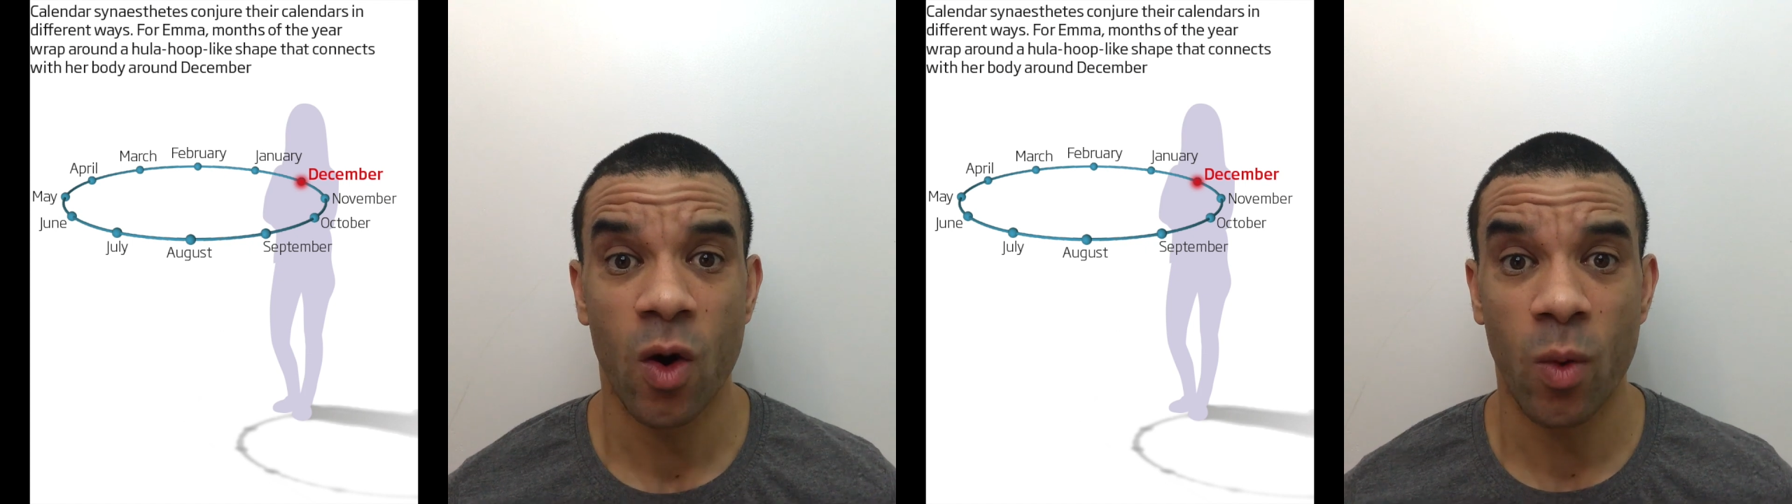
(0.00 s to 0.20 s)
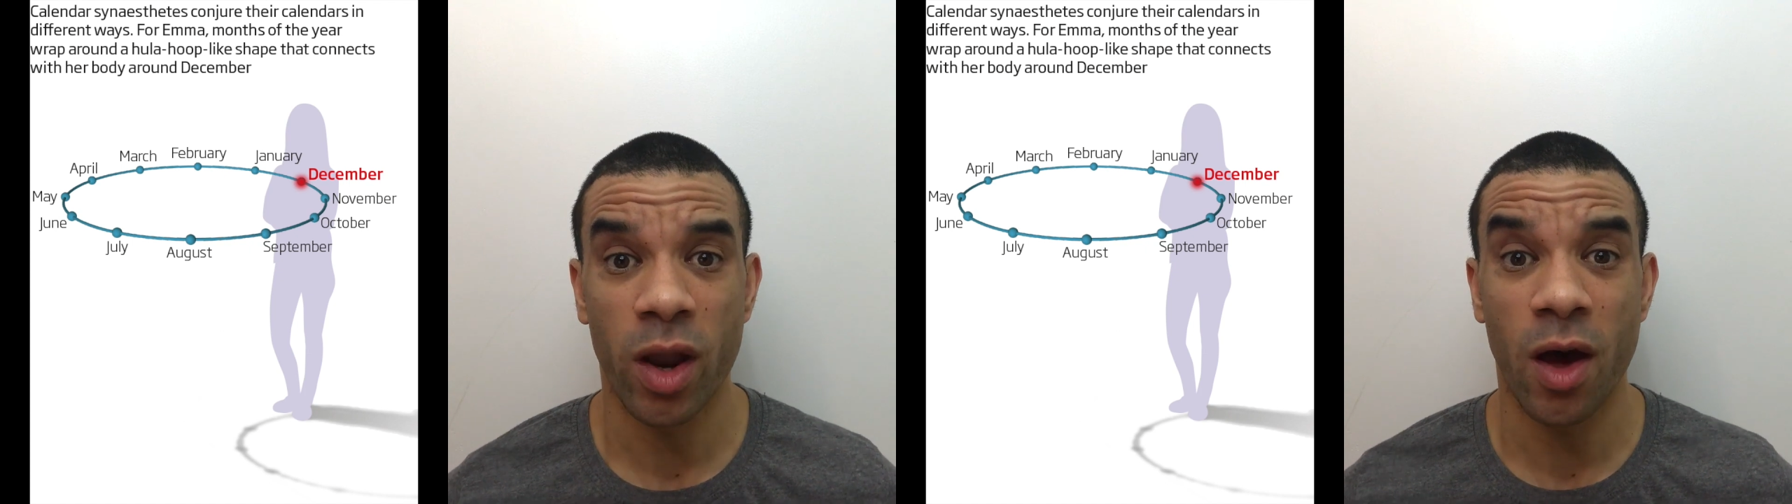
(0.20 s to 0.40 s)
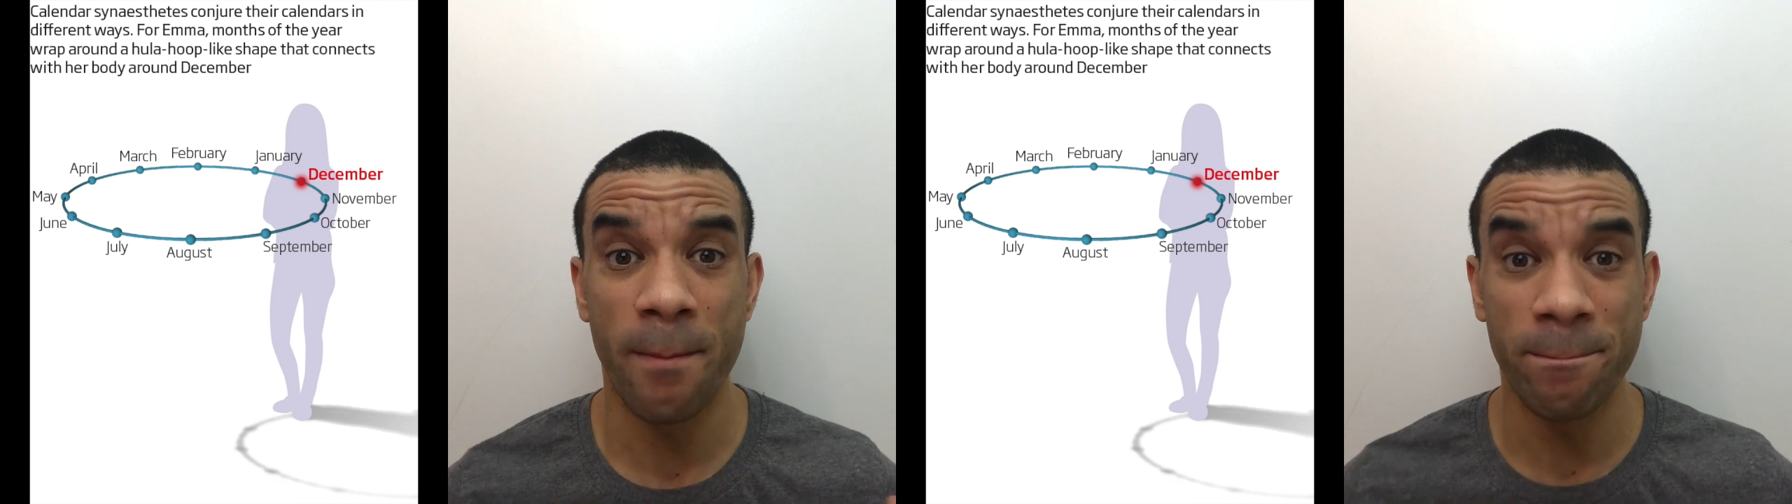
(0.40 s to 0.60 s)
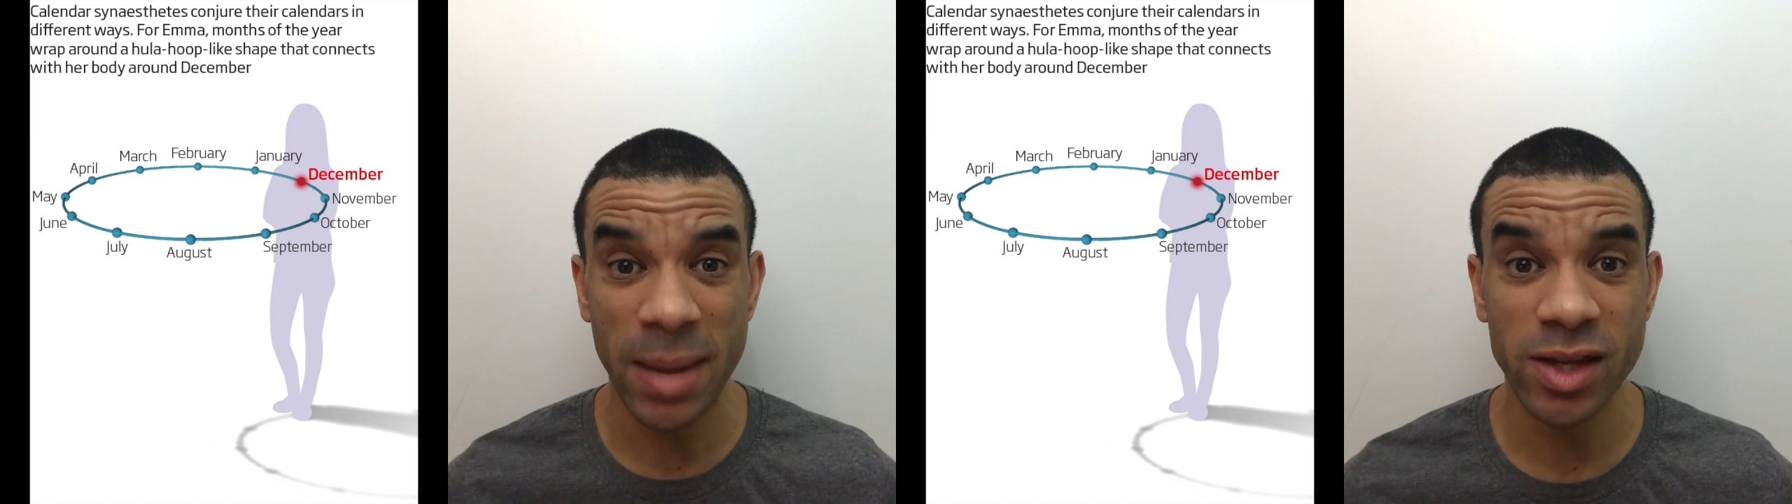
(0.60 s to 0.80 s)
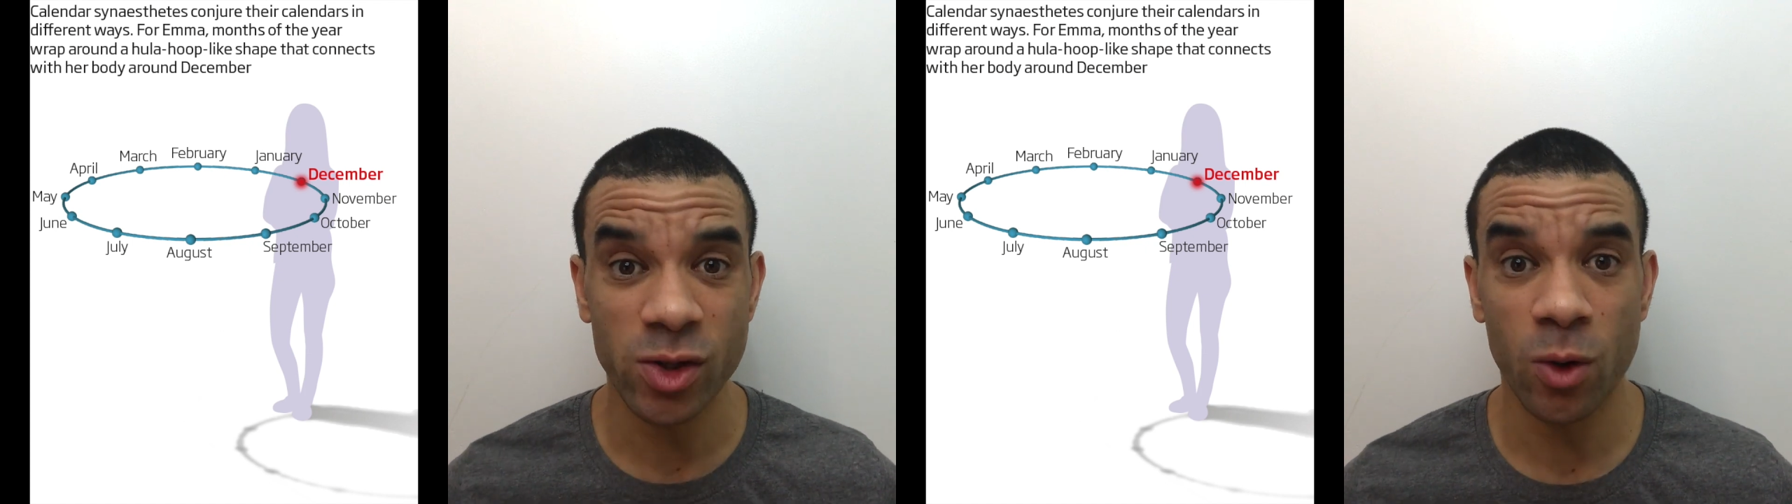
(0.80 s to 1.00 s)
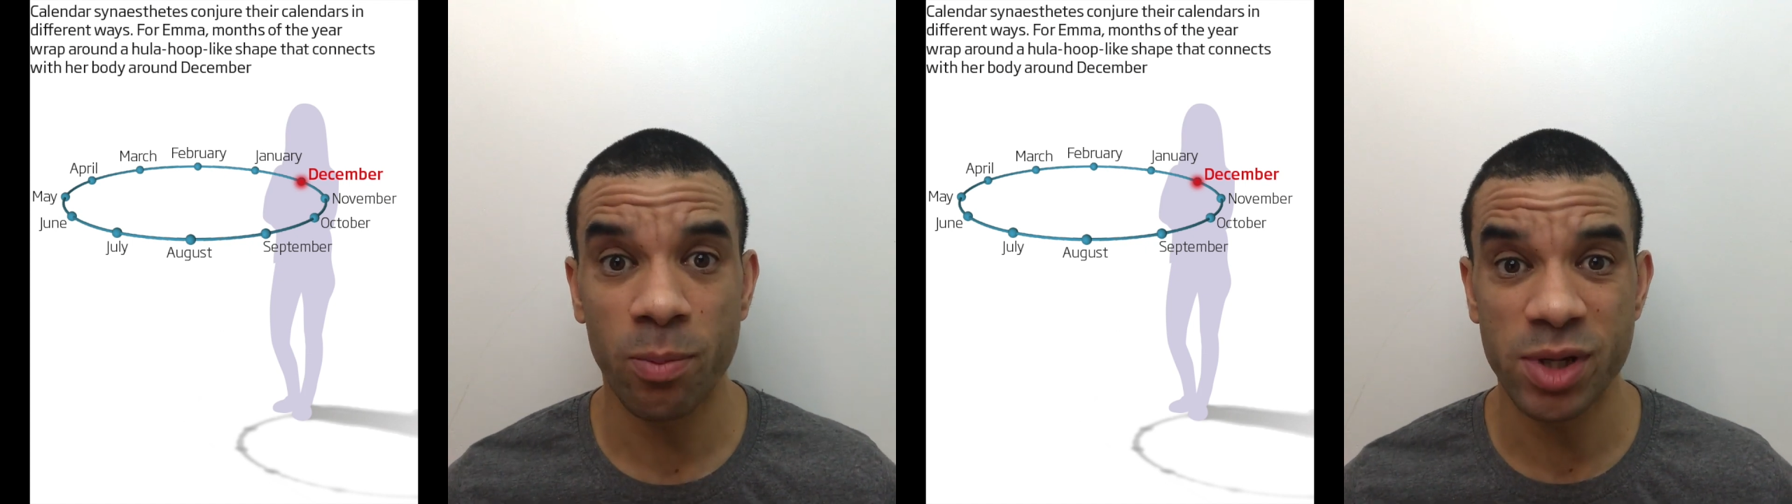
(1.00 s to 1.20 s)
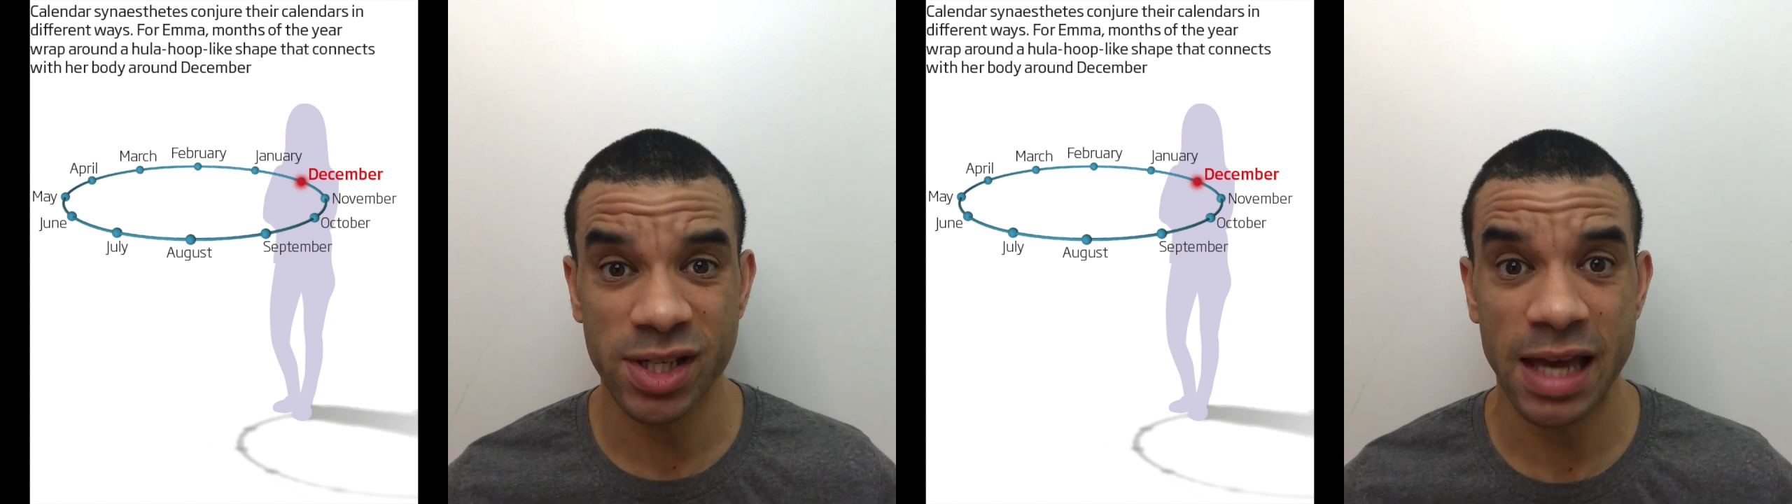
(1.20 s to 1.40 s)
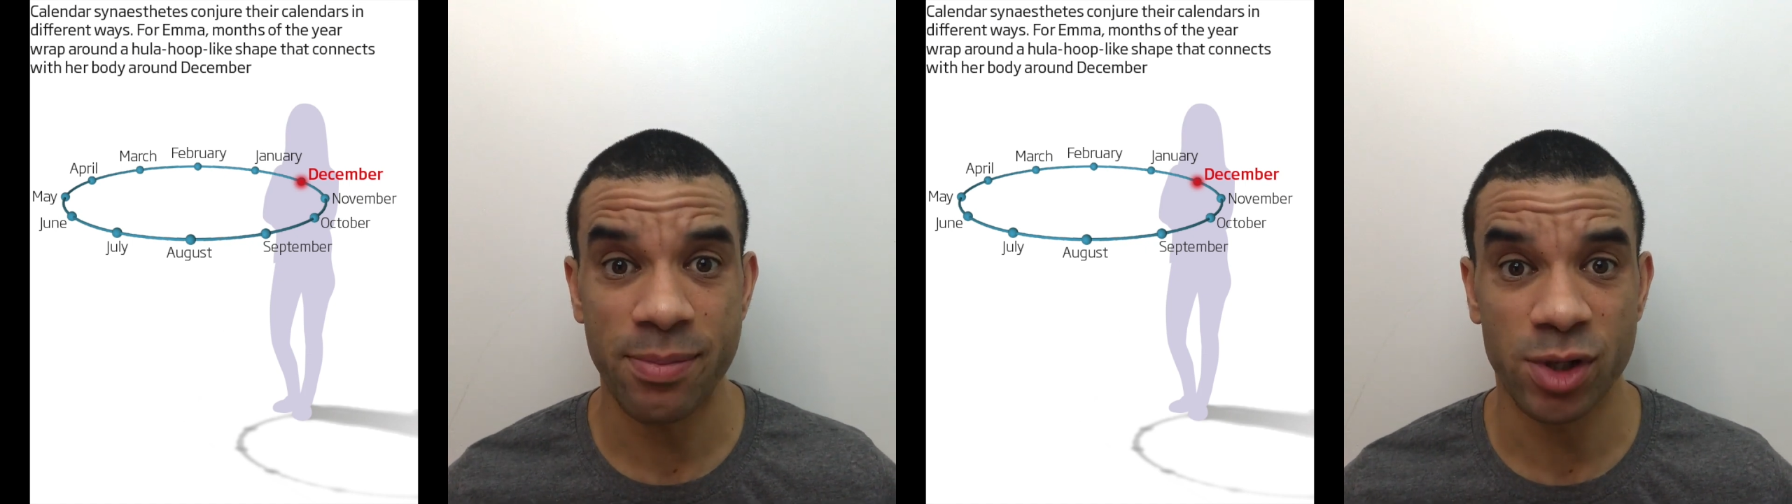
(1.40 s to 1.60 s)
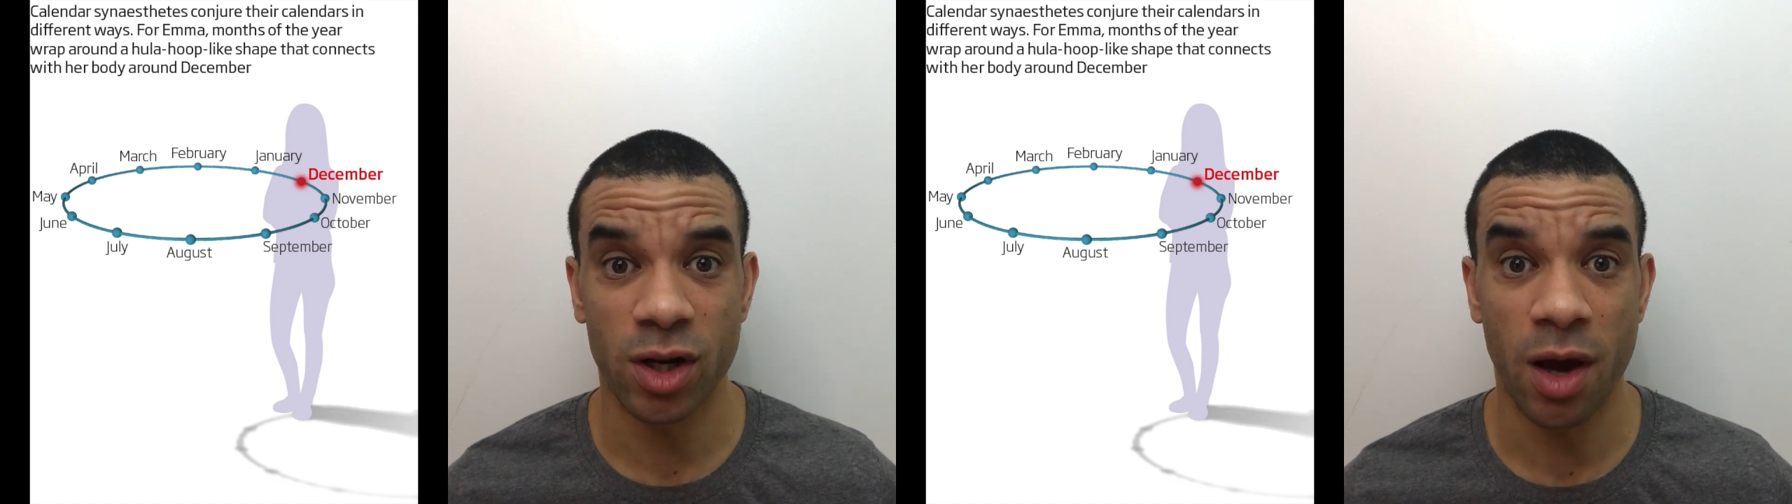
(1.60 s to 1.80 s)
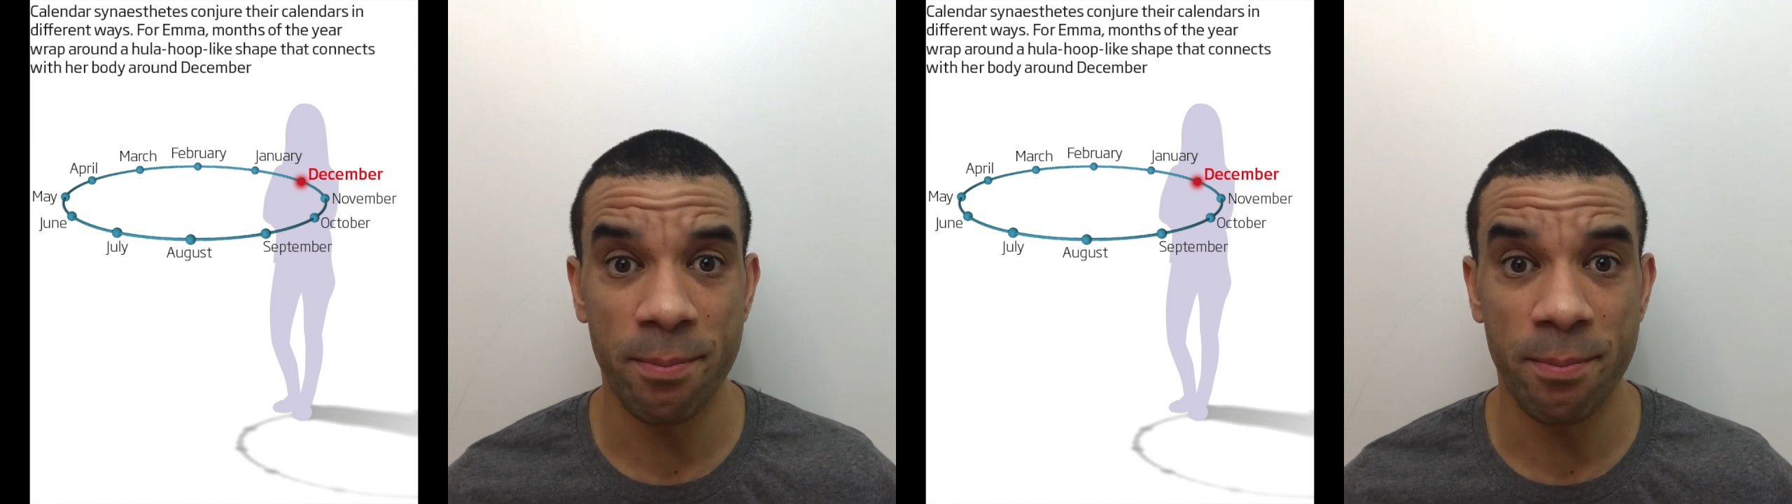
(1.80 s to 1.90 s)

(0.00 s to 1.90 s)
when her mental perception,